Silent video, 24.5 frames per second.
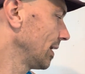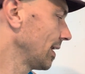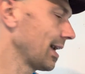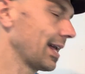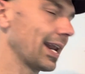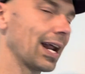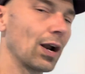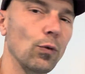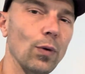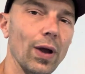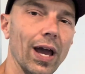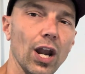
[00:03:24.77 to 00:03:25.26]
and
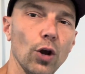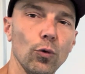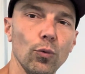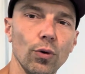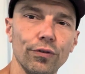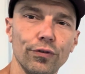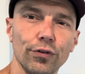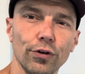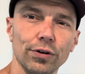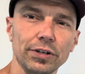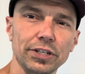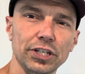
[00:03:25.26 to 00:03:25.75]
I ran a
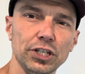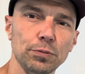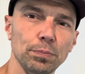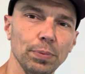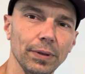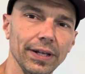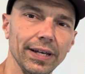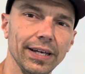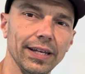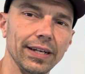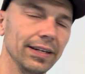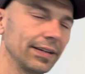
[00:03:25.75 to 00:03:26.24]
reverse
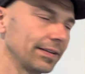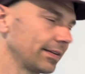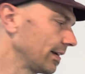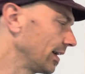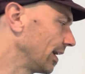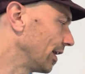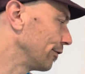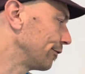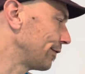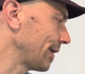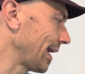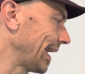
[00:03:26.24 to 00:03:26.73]
split
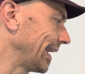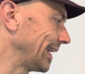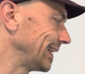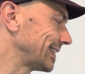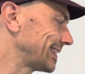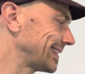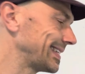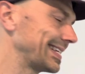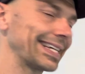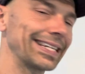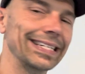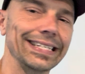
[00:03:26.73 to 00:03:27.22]
of
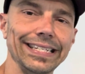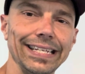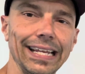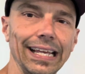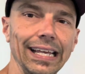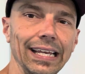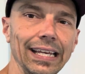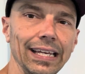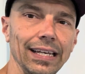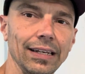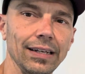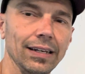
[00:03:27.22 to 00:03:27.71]

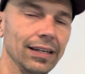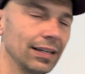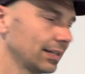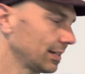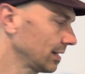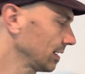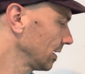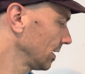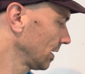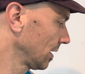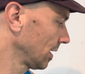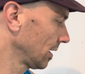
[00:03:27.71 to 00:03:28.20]
8:16,
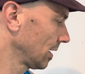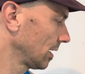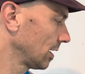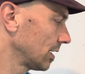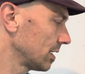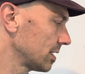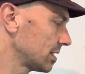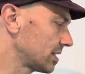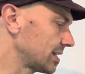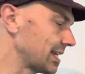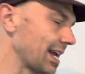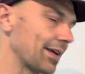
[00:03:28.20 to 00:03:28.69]

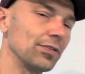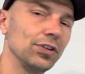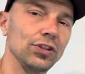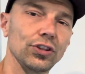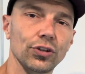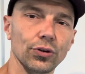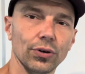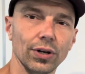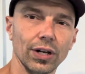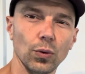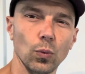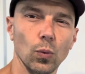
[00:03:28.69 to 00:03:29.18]

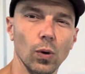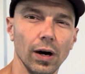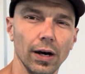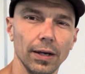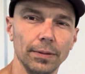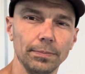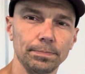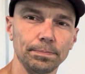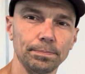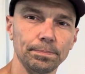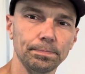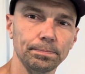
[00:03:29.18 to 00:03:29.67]

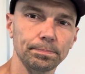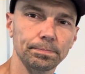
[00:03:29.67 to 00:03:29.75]
7:31.